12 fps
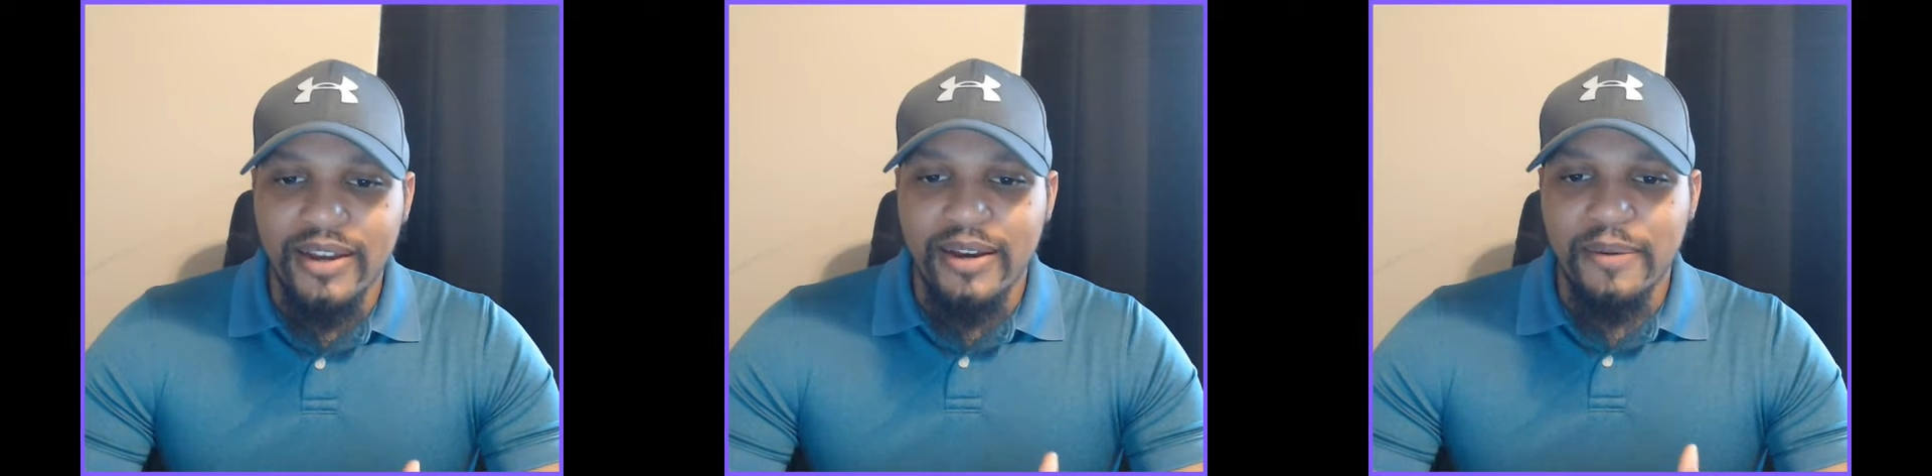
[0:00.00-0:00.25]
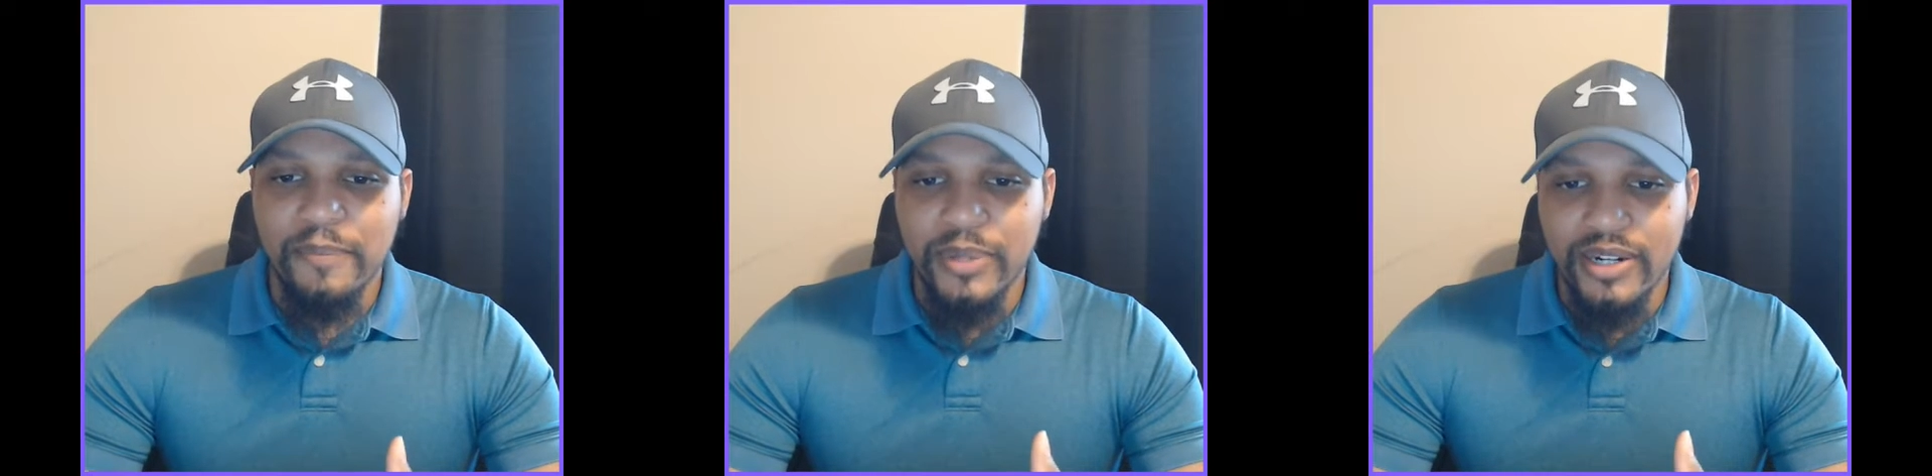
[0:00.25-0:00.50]

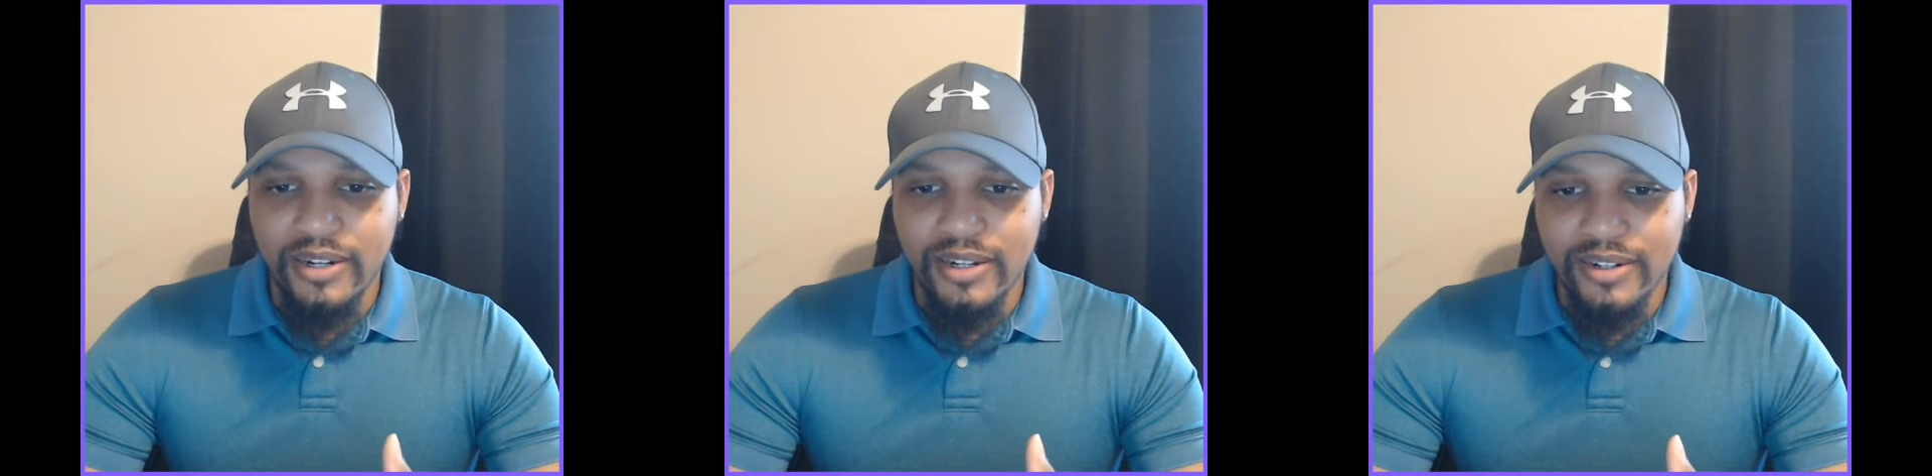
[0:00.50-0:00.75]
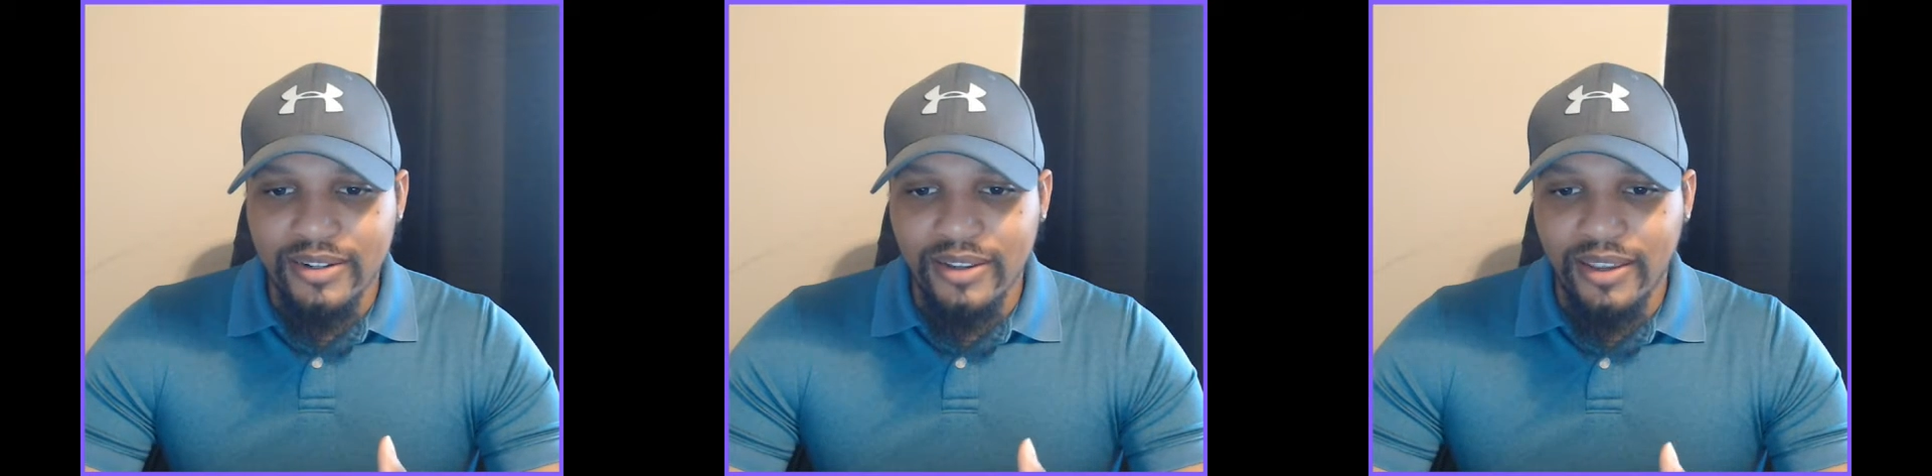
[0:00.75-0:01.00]
But
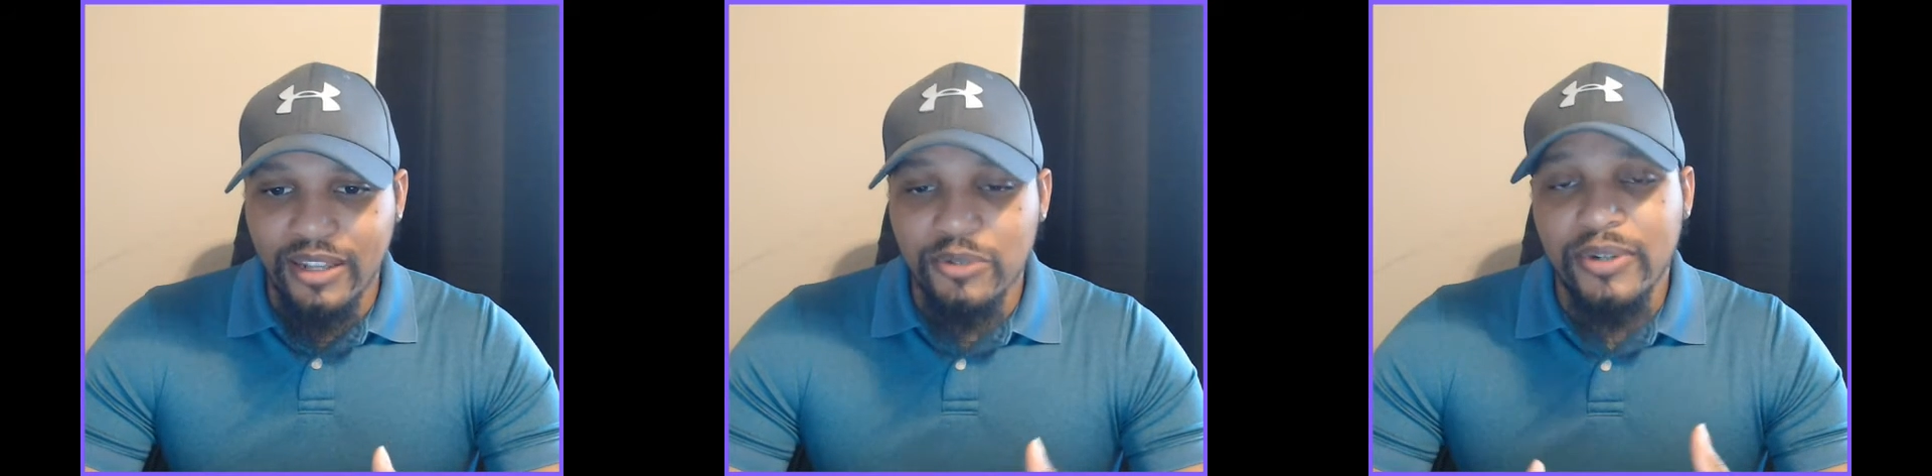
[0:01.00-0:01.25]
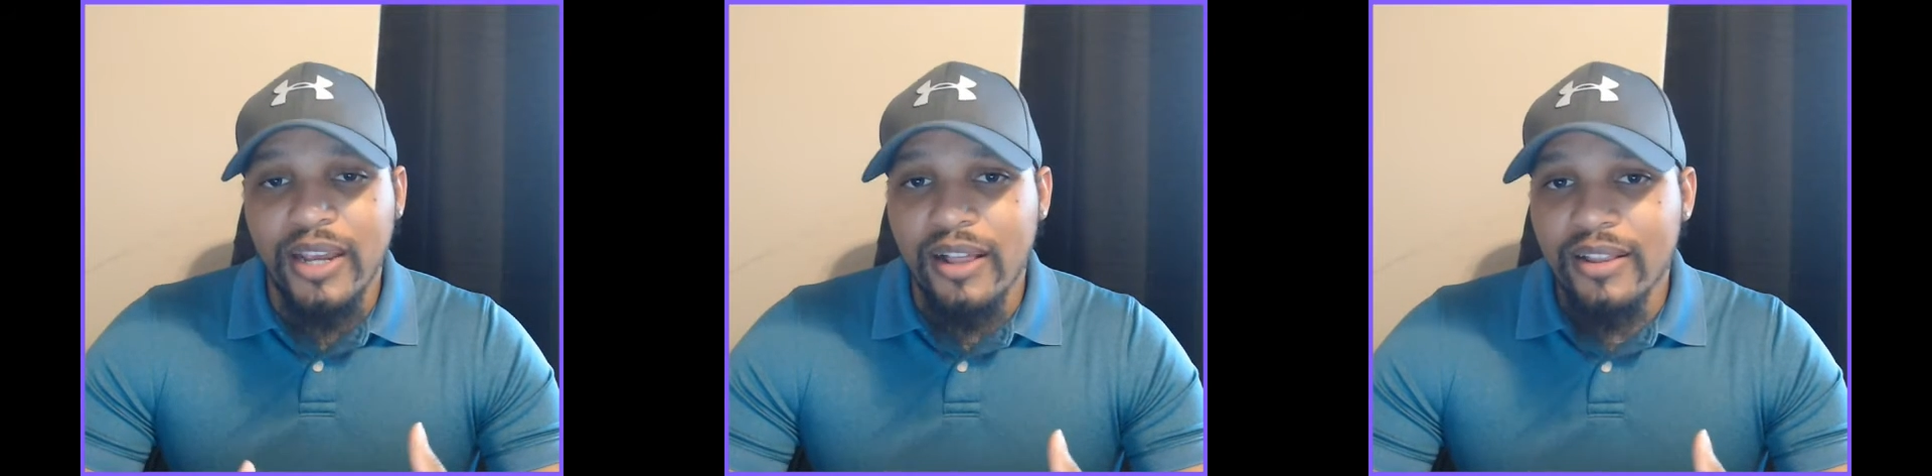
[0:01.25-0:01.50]
in
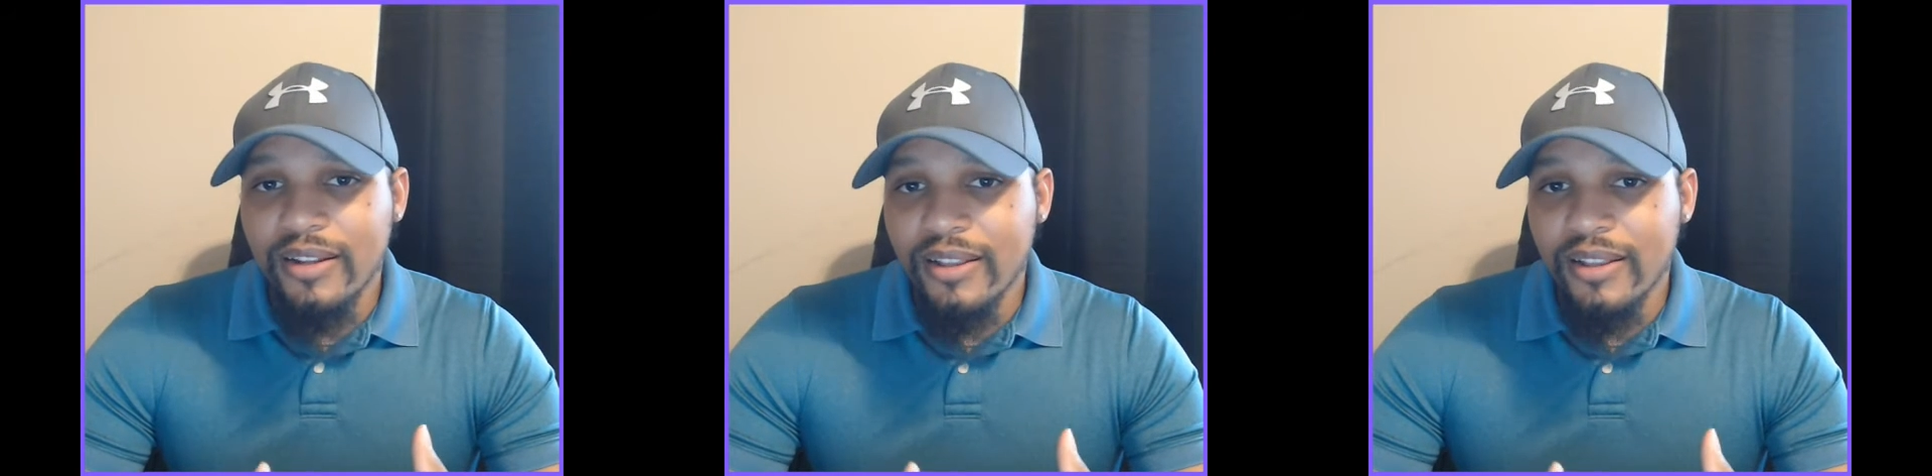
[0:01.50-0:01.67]
reality,